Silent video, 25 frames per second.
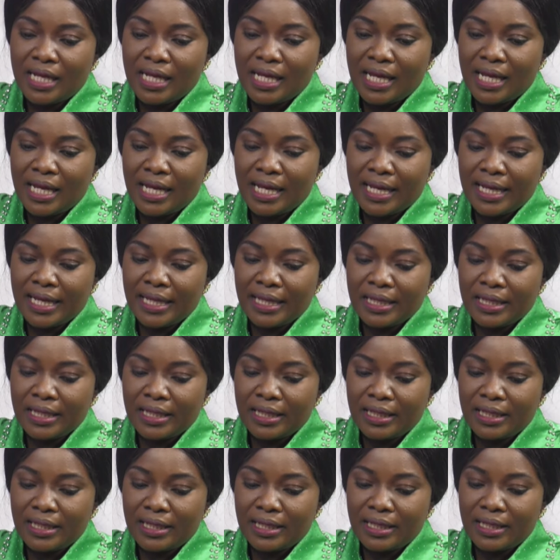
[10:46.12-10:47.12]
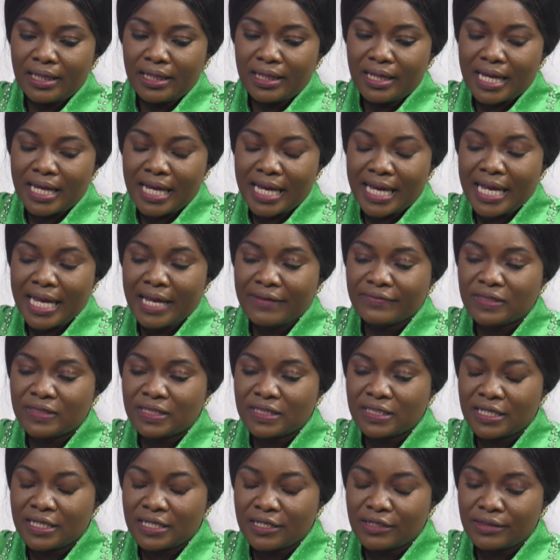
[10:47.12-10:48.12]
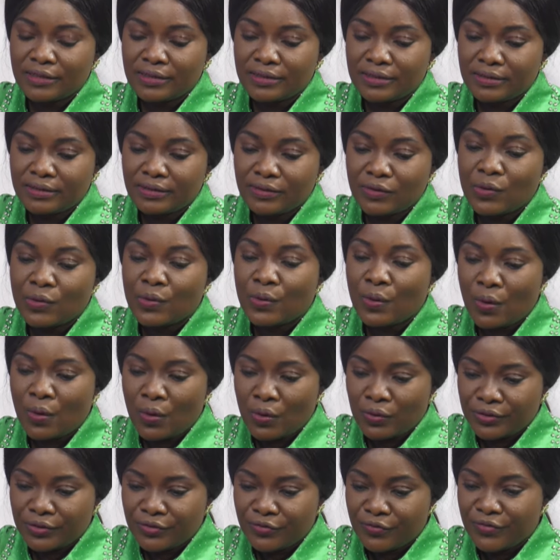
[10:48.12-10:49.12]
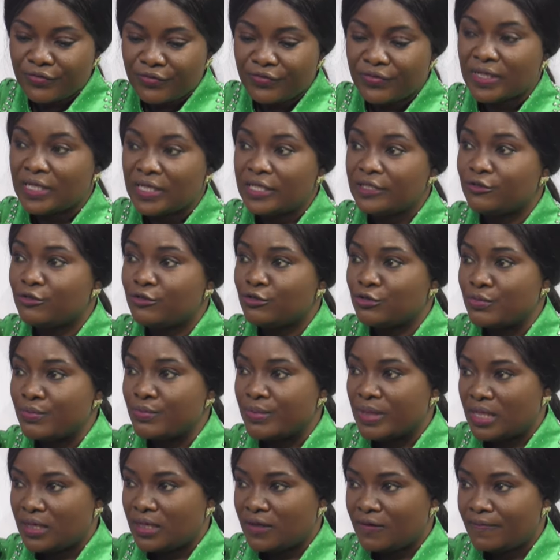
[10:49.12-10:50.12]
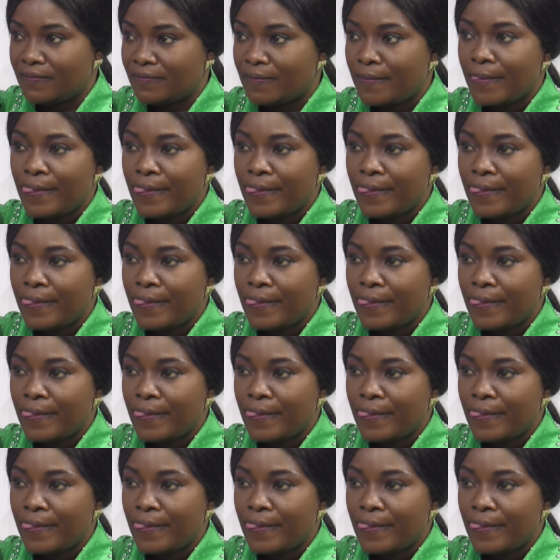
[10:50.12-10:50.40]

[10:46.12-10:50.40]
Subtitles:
I have seen God revealing to me